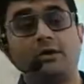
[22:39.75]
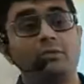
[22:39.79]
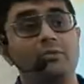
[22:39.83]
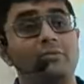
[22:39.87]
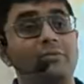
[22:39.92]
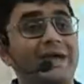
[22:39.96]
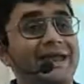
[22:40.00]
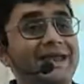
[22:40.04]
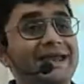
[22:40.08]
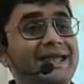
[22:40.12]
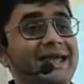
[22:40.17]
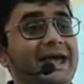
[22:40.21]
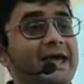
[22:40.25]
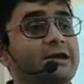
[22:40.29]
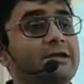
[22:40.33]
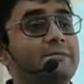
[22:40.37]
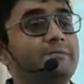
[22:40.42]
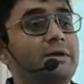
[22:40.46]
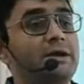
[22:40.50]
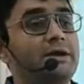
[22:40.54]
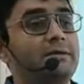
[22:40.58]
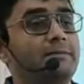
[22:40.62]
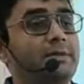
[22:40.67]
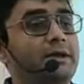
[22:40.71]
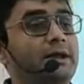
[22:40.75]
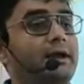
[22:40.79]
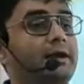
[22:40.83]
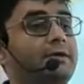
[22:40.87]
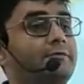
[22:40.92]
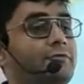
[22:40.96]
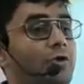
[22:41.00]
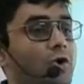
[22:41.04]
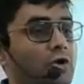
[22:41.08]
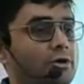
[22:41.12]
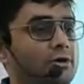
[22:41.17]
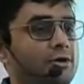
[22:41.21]
When can it be
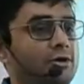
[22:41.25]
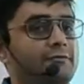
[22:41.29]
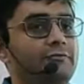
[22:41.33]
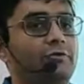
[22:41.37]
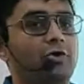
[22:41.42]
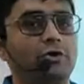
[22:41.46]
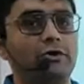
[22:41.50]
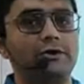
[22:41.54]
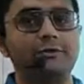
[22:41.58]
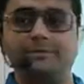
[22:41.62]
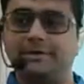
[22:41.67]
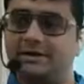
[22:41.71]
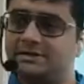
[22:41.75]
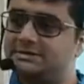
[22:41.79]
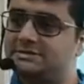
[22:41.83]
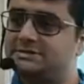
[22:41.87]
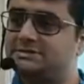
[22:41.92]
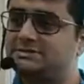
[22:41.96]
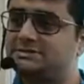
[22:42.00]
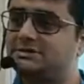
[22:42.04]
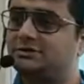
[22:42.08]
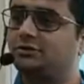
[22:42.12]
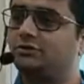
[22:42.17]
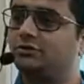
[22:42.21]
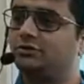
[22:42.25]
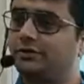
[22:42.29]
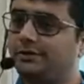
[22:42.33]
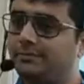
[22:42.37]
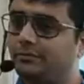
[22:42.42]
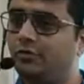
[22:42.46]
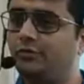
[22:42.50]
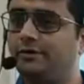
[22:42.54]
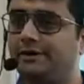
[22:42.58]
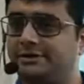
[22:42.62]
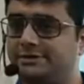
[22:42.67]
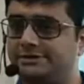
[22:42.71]
revoked? Revoked means to
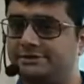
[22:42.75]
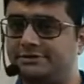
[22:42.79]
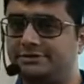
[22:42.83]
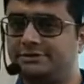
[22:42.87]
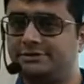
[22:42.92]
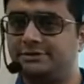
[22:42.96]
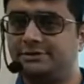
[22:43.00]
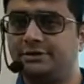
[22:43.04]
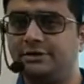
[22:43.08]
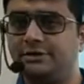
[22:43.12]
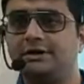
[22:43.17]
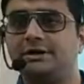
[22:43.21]
remove it.